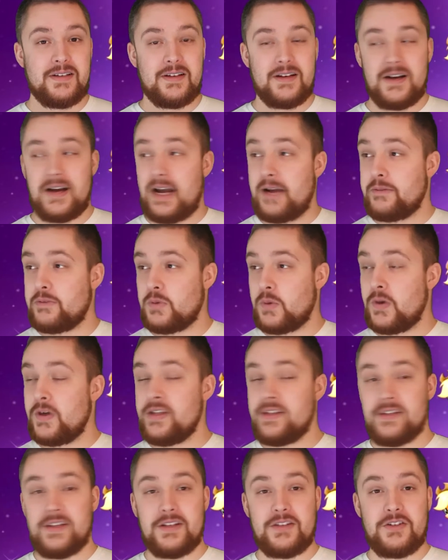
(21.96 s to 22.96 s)
I'm
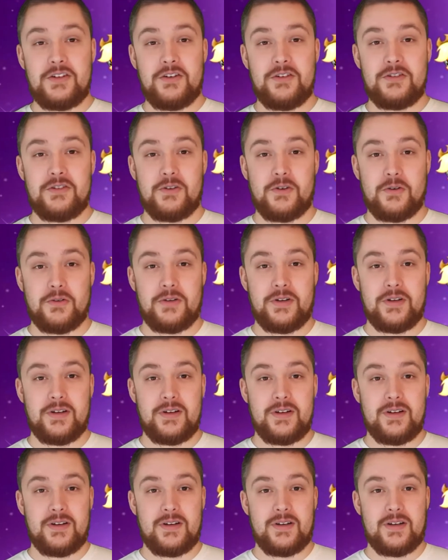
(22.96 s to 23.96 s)
26 years old.
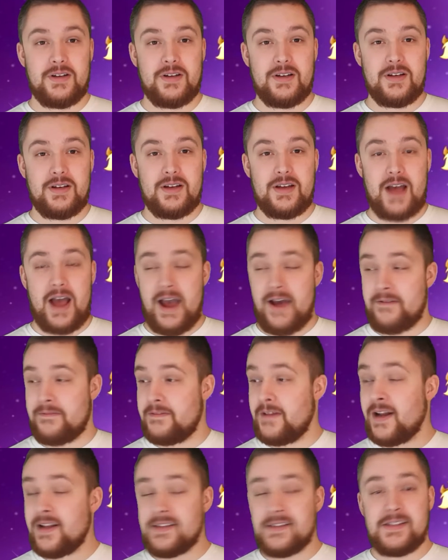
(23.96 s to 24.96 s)
I have
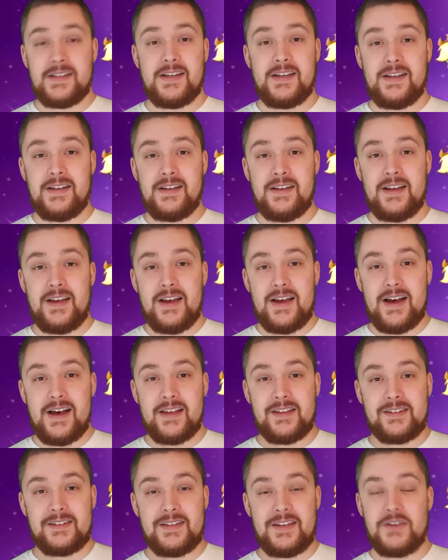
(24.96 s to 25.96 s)
not seen a
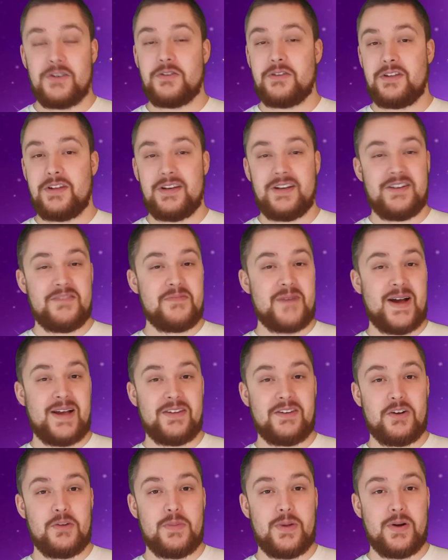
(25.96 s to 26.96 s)
single thing of My
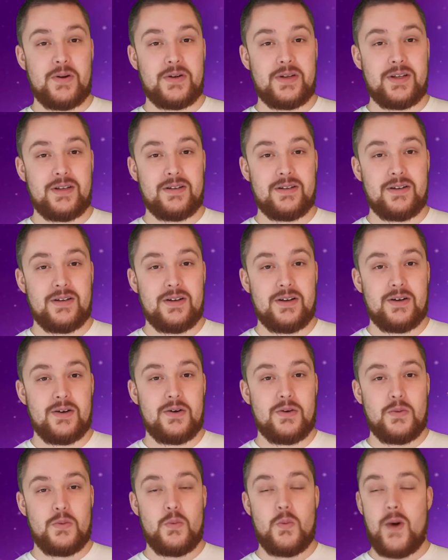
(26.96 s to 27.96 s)
Little Pony.
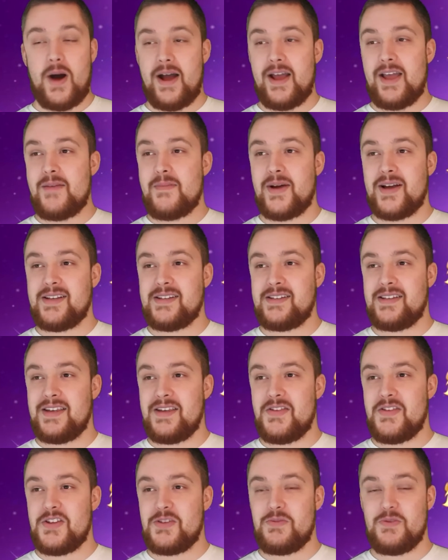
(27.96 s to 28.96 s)
Why am I seeing
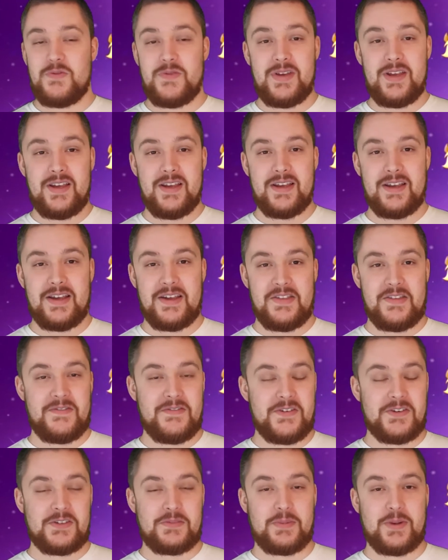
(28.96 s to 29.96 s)
this movie in the
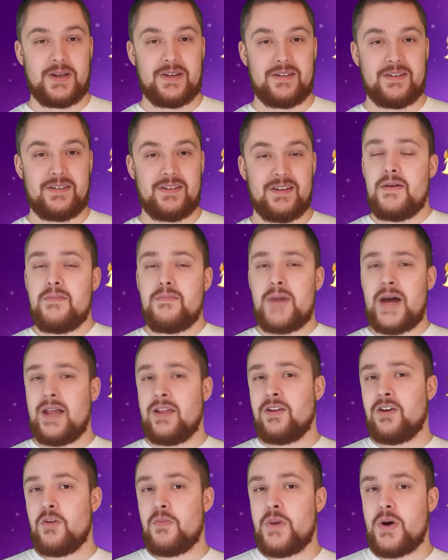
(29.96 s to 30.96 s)
first place? My
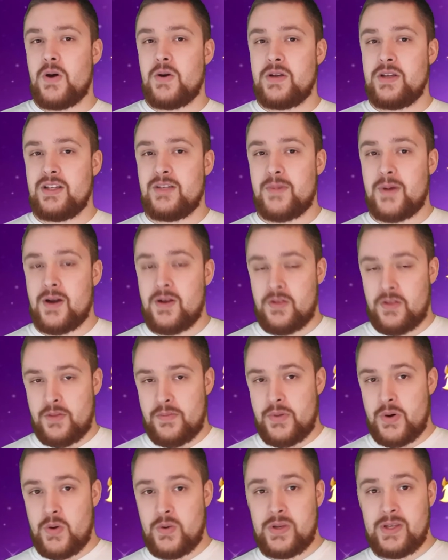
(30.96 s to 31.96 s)
Little Pony is about the
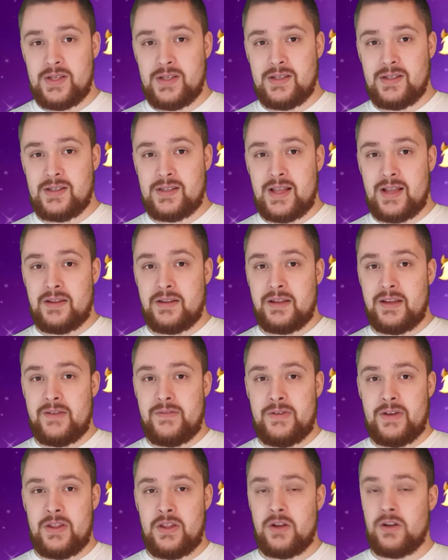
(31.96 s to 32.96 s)
ponies that live
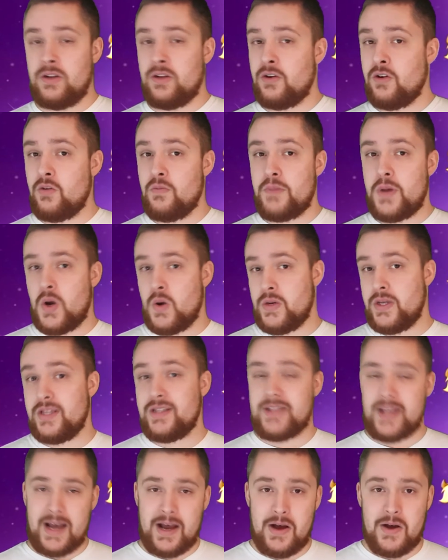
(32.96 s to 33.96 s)
in their little pony
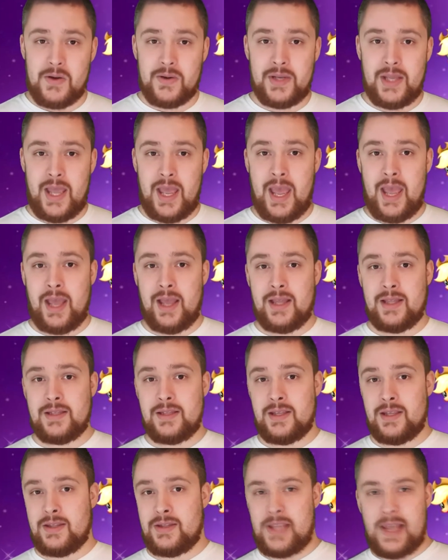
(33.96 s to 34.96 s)
town,
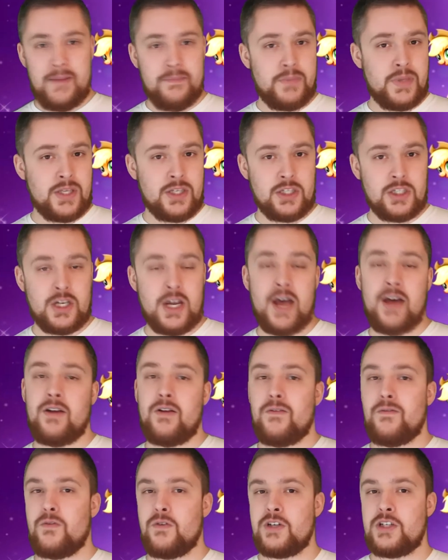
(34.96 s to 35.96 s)
and Tempest
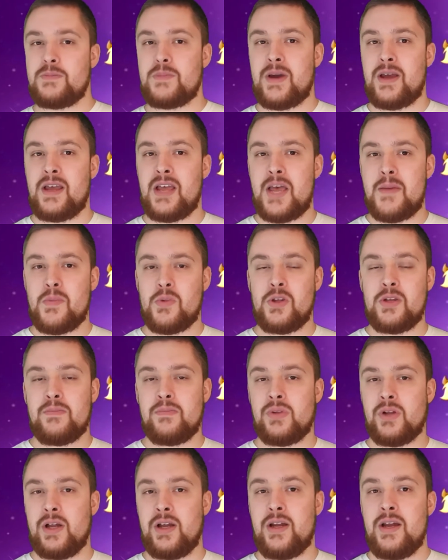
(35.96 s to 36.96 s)
Shadow, voiced by Emily
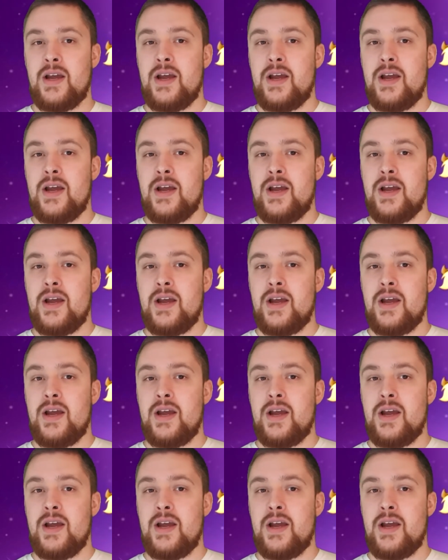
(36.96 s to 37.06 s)
Blunt,